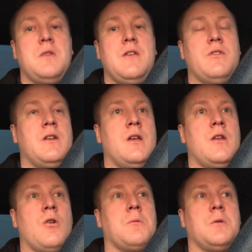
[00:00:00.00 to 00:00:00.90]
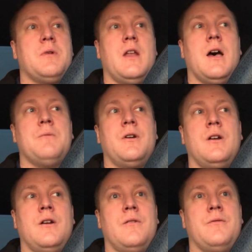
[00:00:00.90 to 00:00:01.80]
even a normal
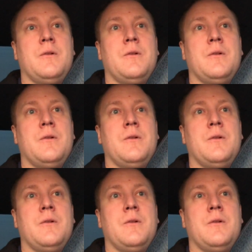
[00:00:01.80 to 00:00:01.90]
pedometer